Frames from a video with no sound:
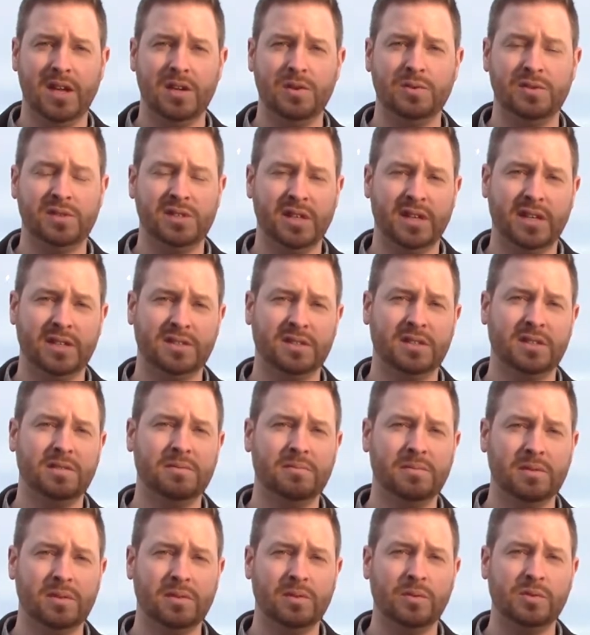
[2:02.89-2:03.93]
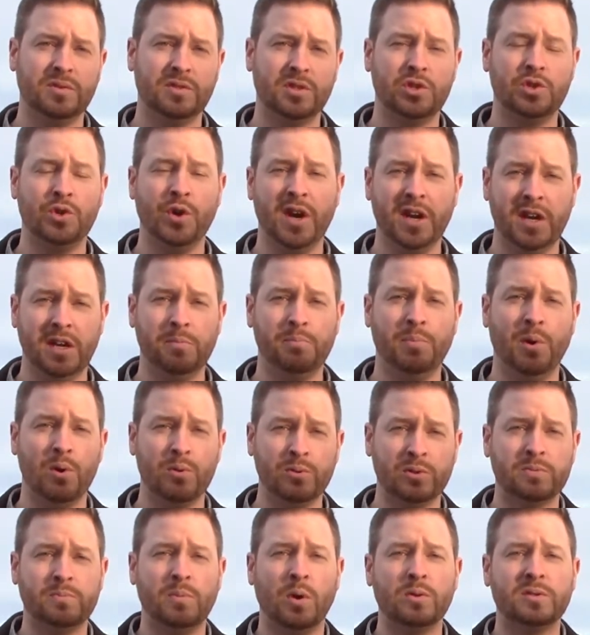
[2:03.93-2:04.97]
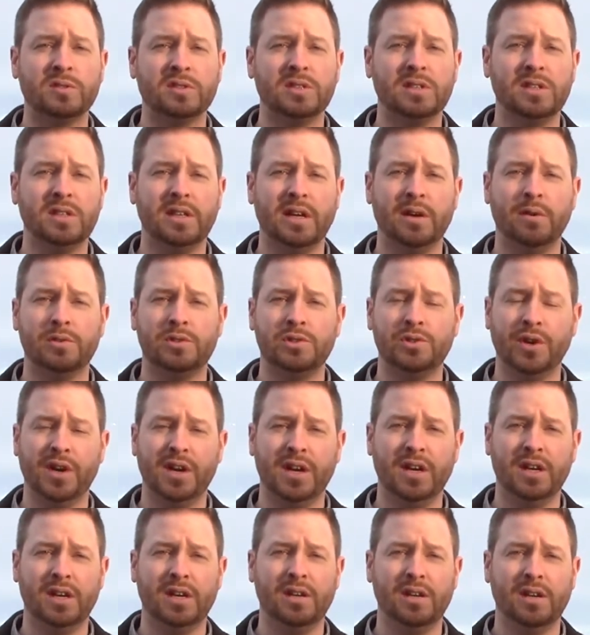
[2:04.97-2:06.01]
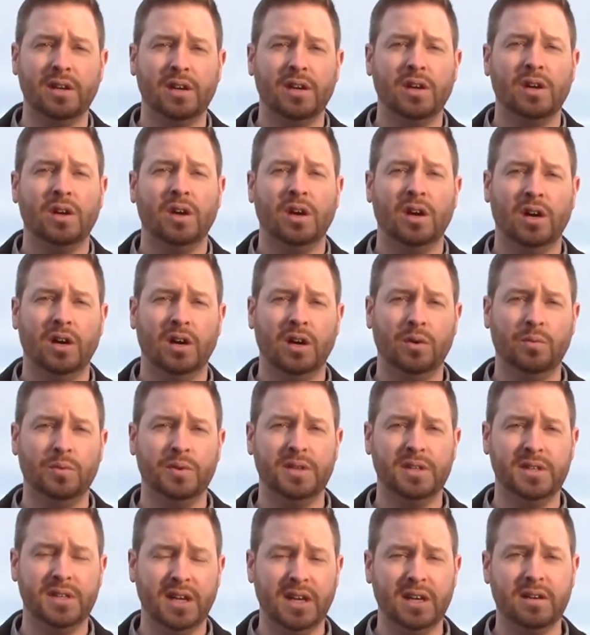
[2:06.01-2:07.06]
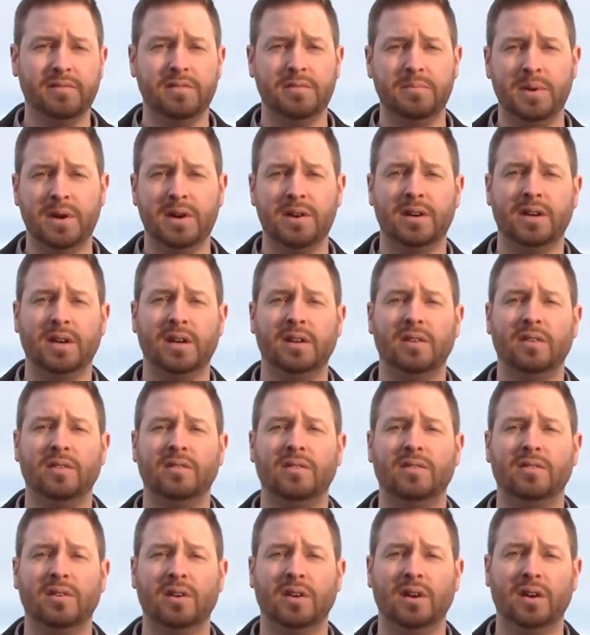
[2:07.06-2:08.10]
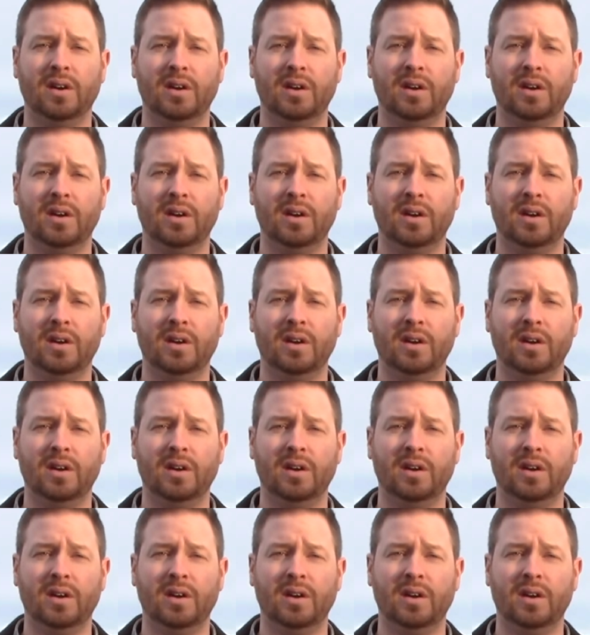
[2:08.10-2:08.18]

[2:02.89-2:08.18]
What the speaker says: used it as it was a trading post mostly. They were trading with the Native Americans,